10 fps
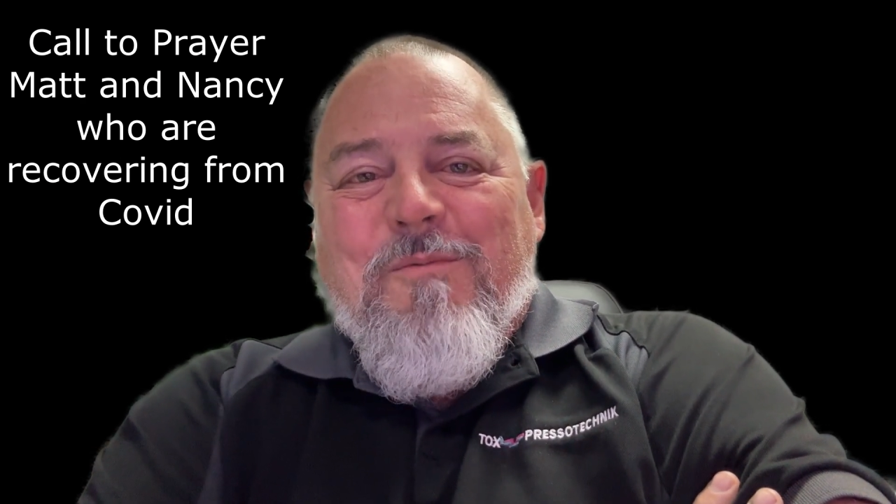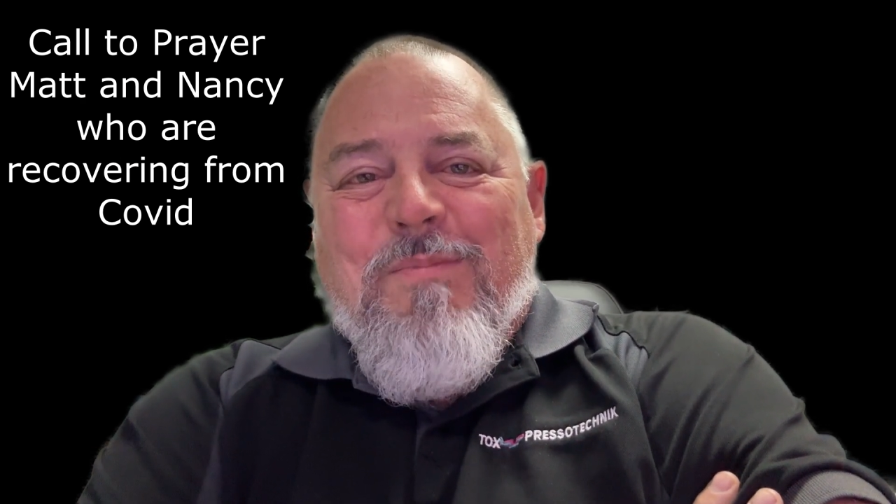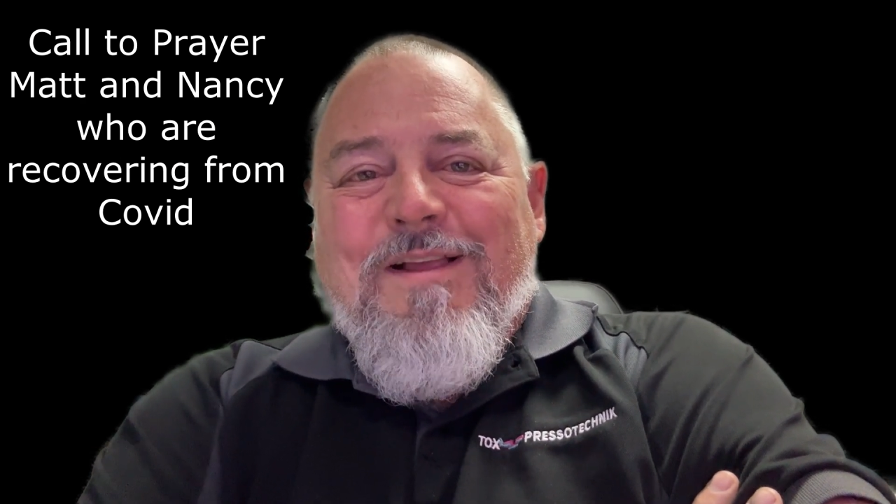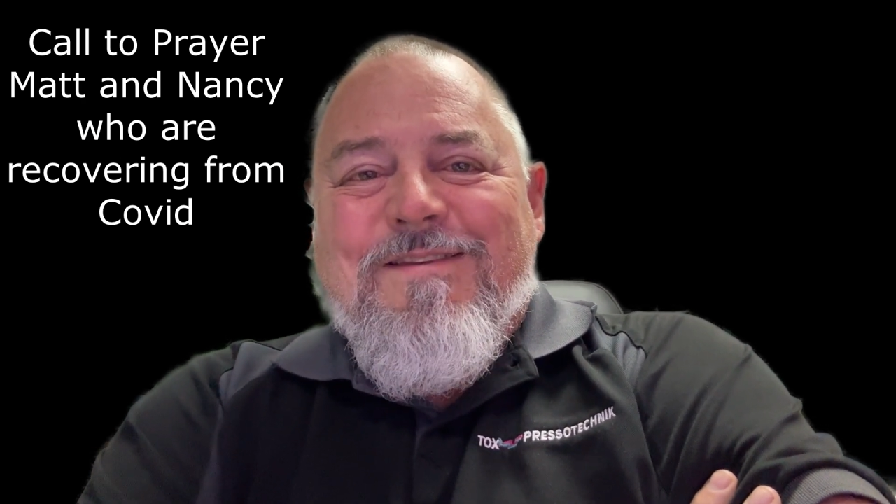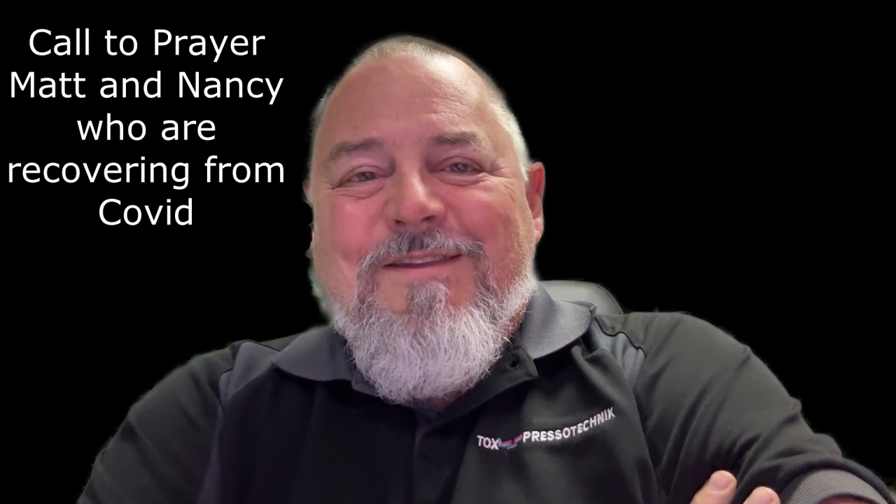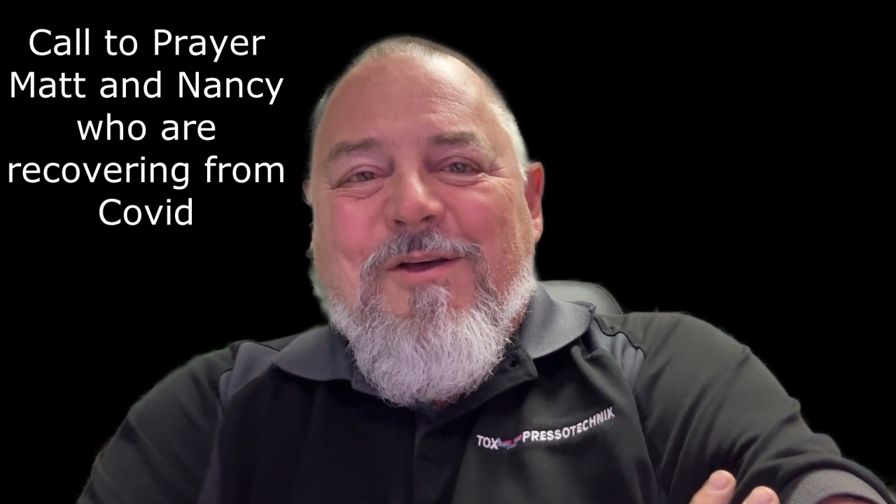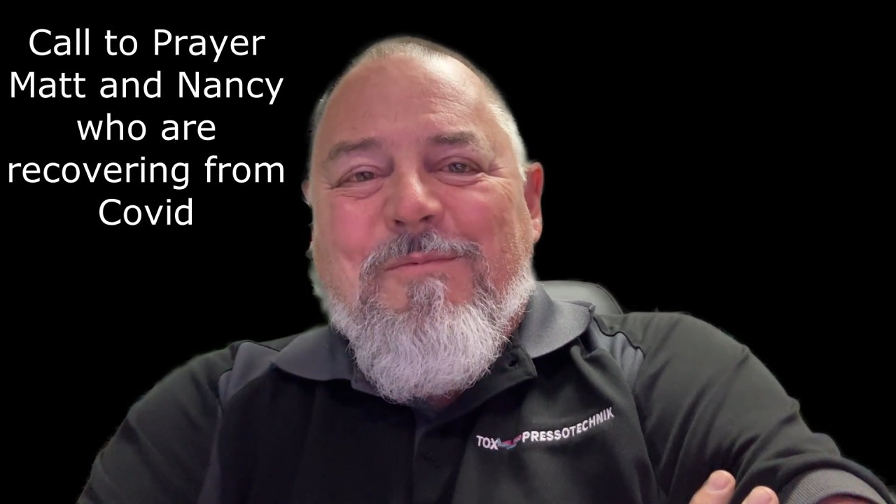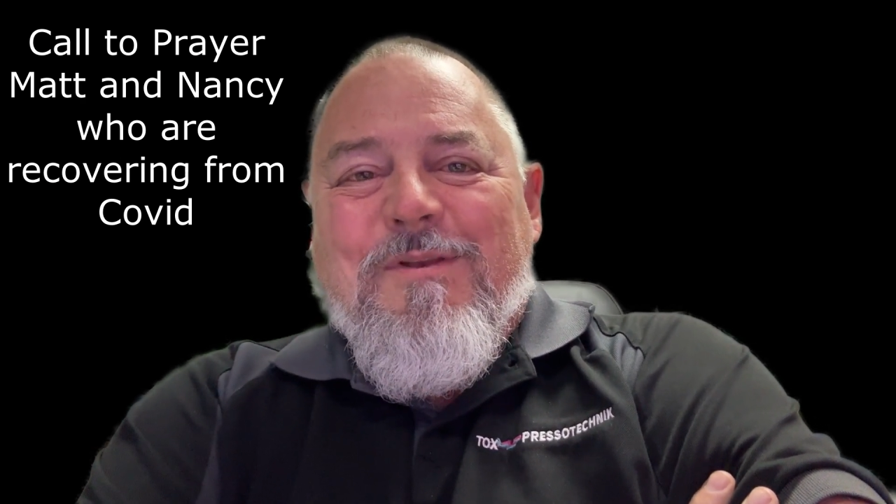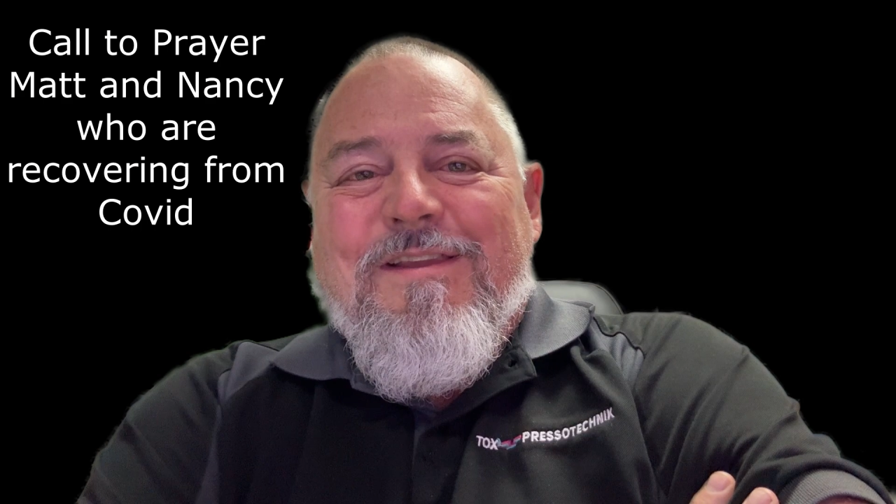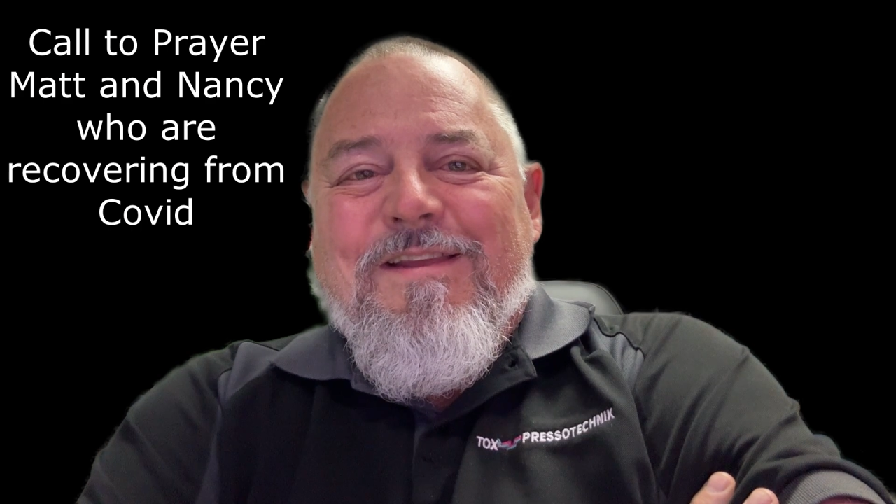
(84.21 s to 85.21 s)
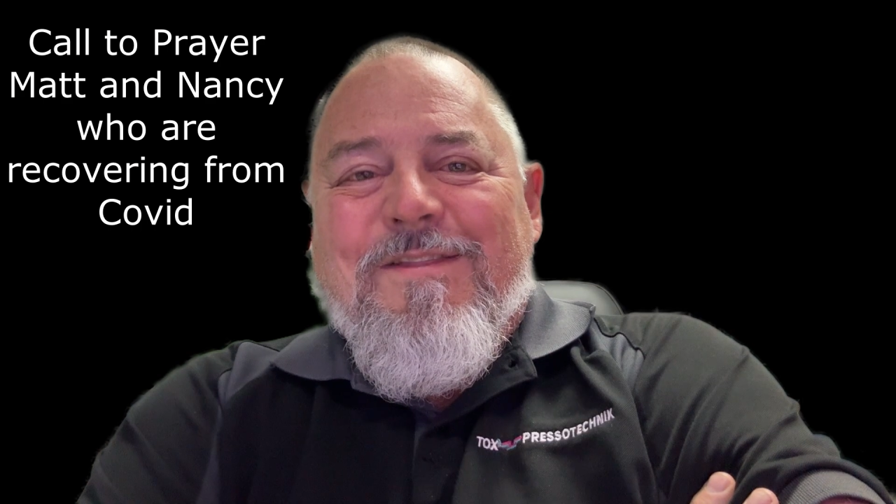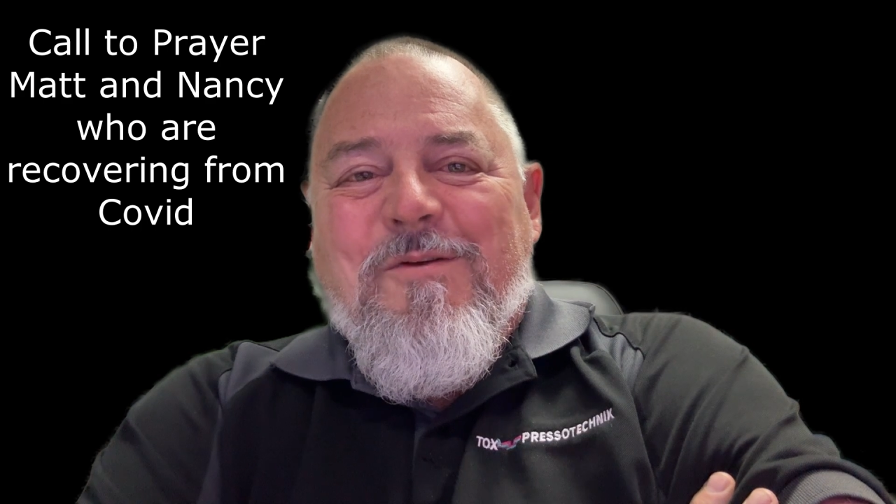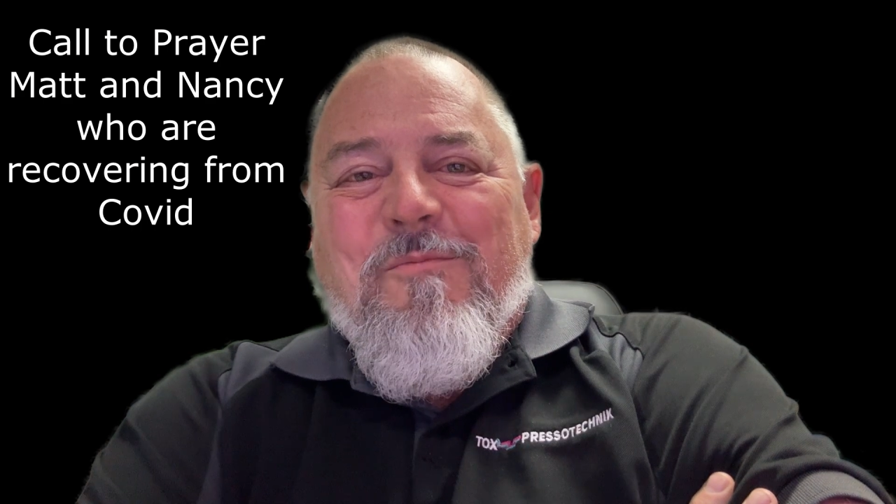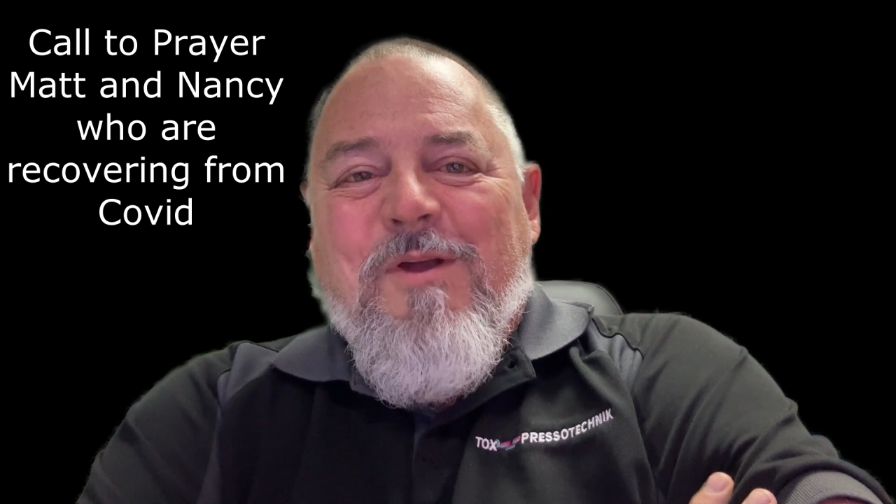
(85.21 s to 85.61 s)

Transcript: to bless them and get them